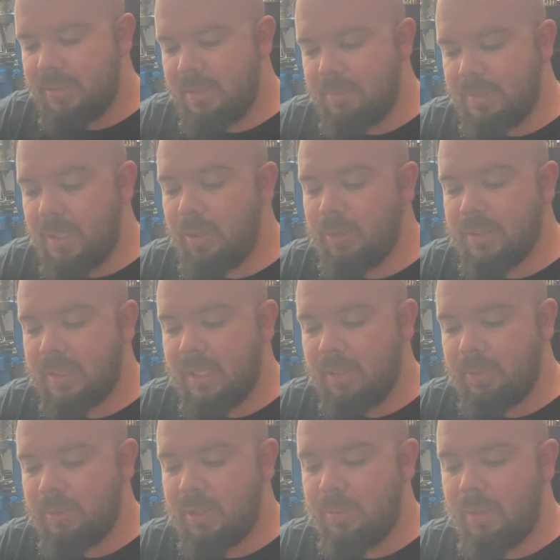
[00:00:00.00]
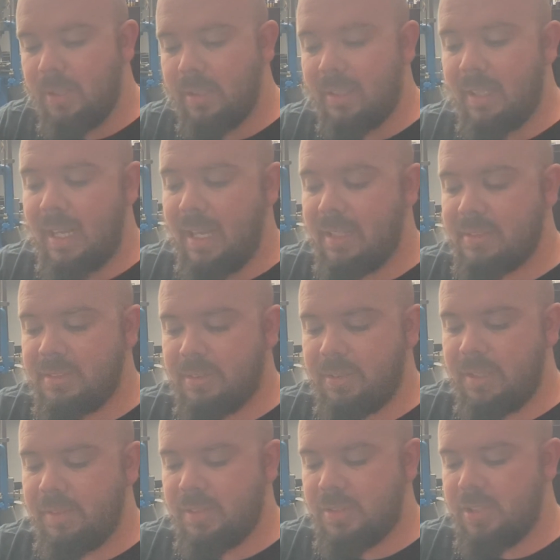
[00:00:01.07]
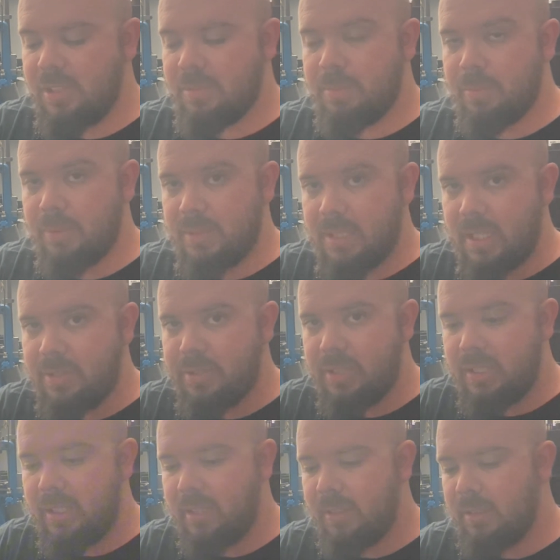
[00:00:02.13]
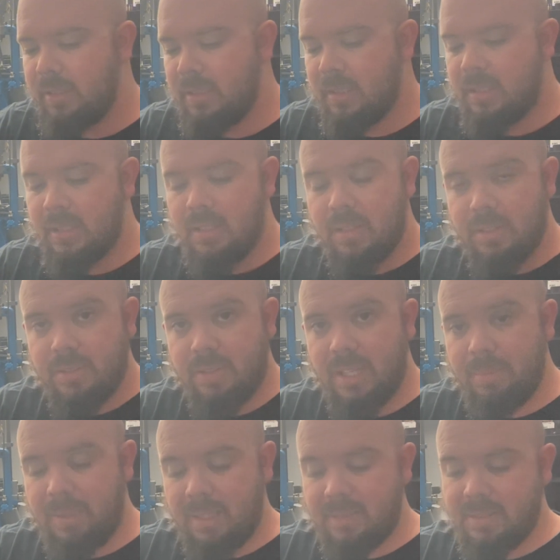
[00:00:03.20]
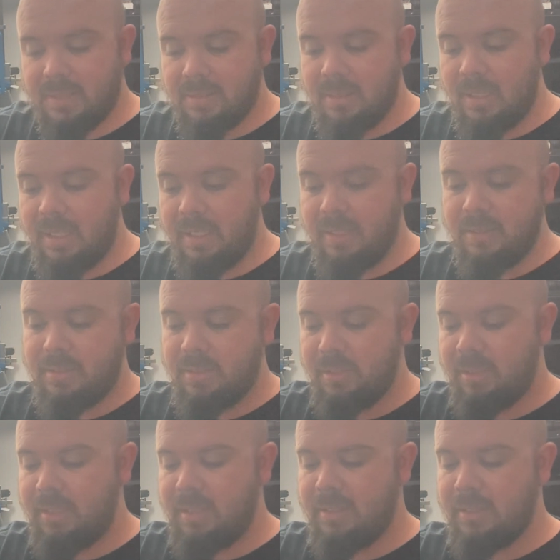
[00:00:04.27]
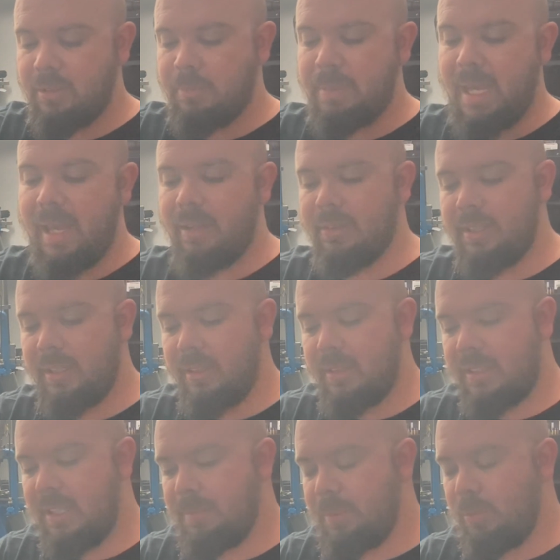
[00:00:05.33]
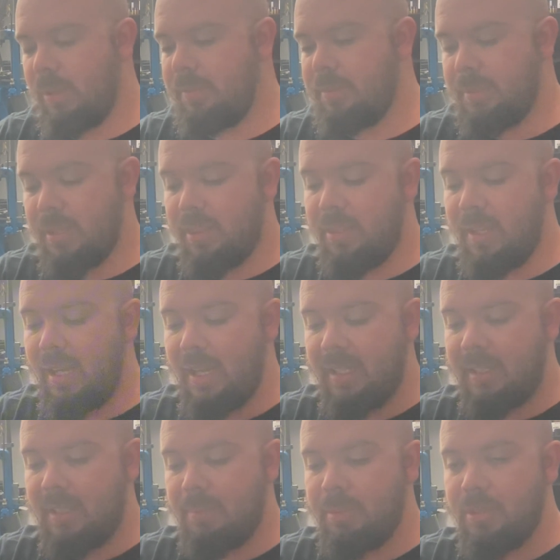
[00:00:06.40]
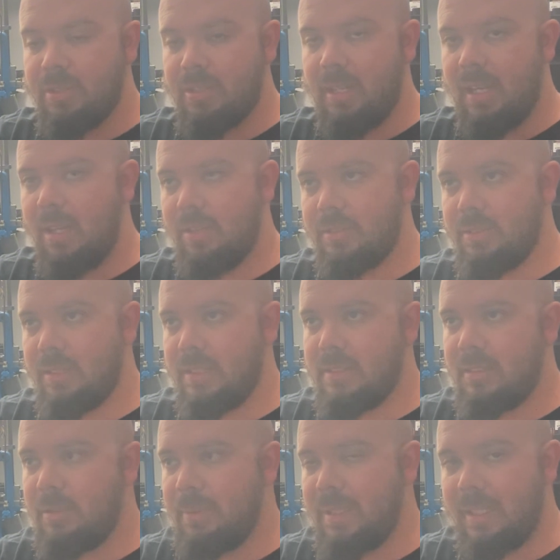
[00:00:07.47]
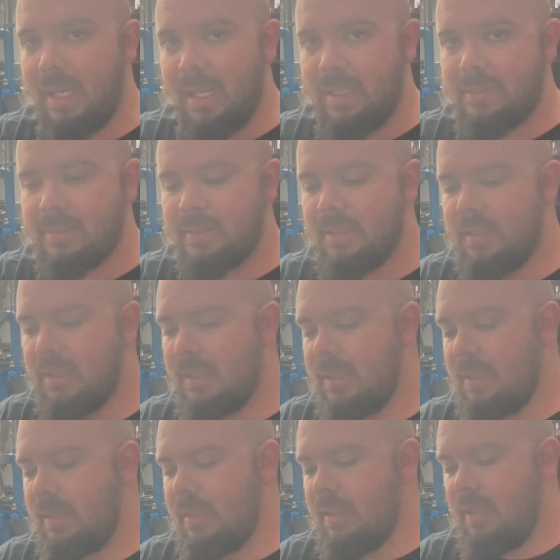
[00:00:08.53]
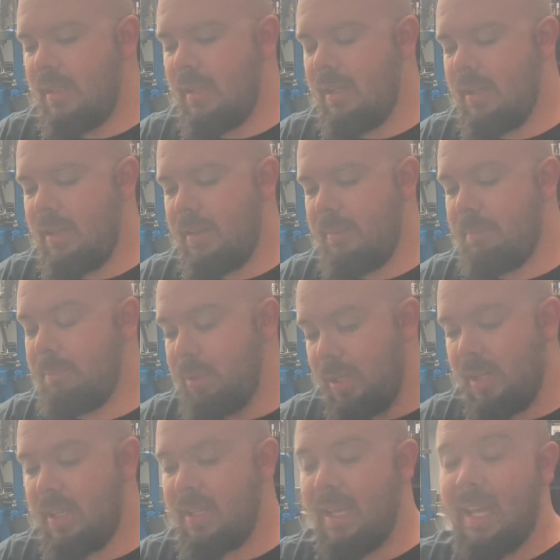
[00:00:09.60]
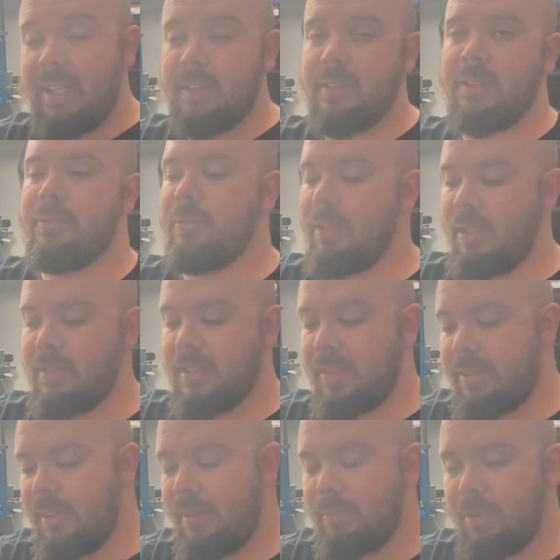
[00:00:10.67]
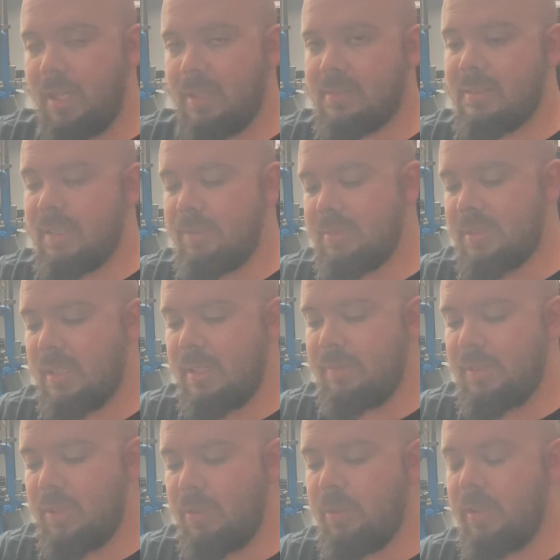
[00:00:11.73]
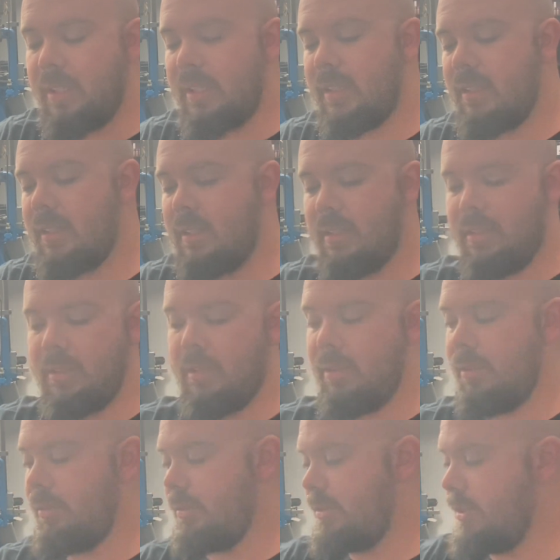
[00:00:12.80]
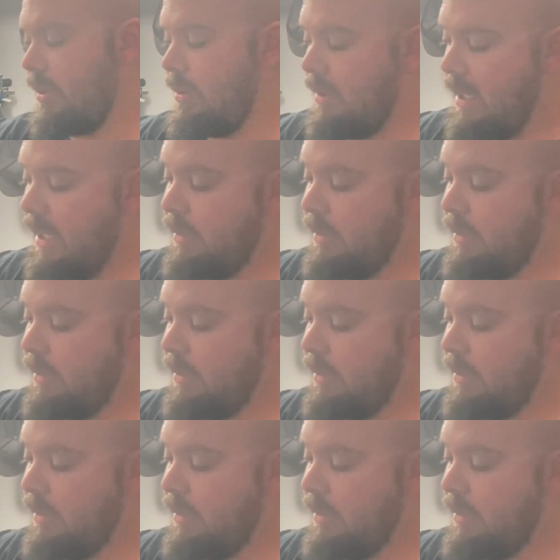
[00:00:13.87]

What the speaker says: them. They hold together really well. They last. You have your adjustable retention here, so that makes things a lot easier. You get the little paddle here to keep it away from your thigh, kind of push it out, so that's a little bit nice. But I couldn't run the thumb rest, and that was kind of annoying, you know, so I